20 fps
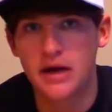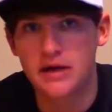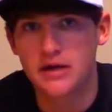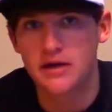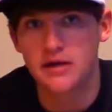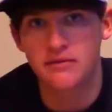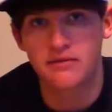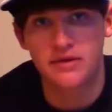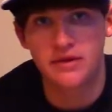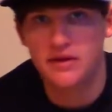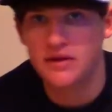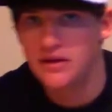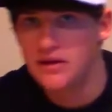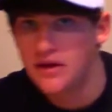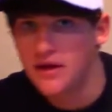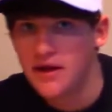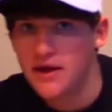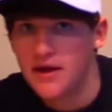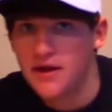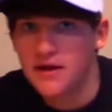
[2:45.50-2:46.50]
not
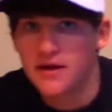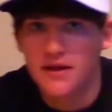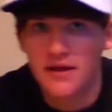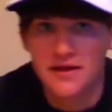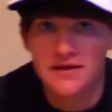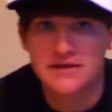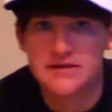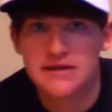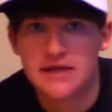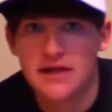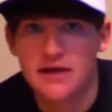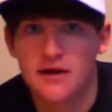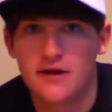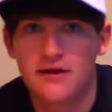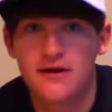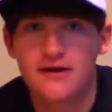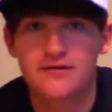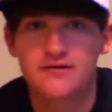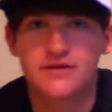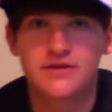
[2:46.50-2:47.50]
be like dead
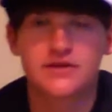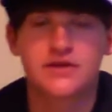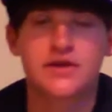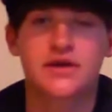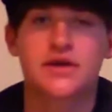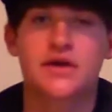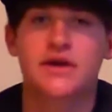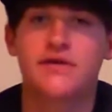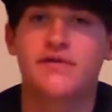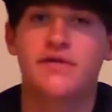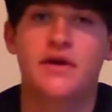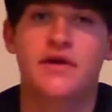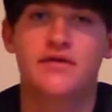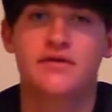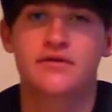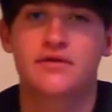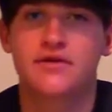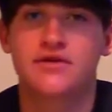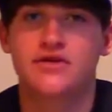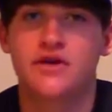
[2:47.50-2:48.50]
on, just like if you had
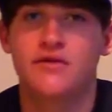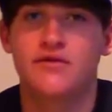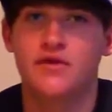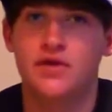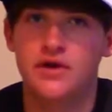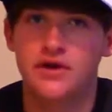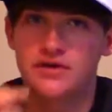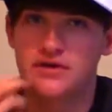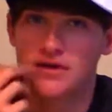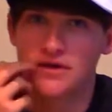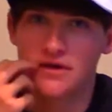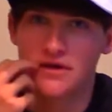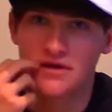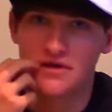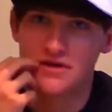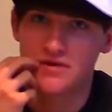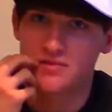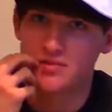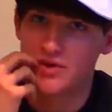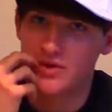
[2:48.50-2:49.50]
3 treble hooks on like a
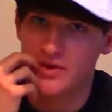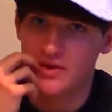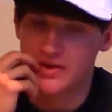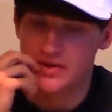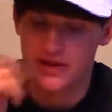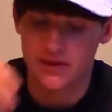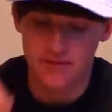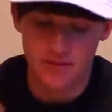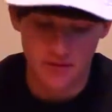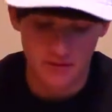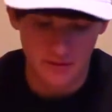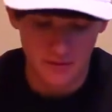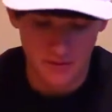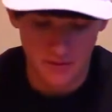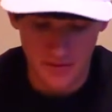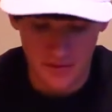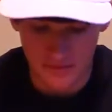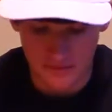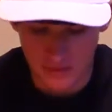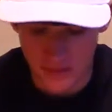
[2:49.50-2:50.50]
spook or something, you know what I
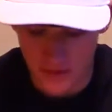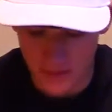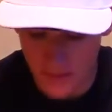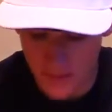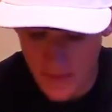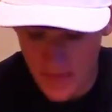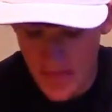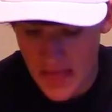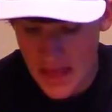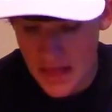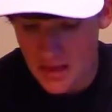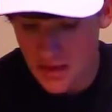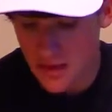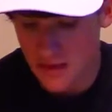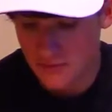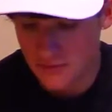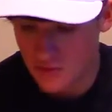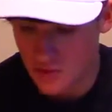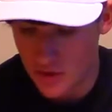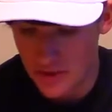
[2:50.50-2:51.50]
mean? But
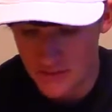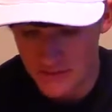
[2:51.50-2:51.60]
great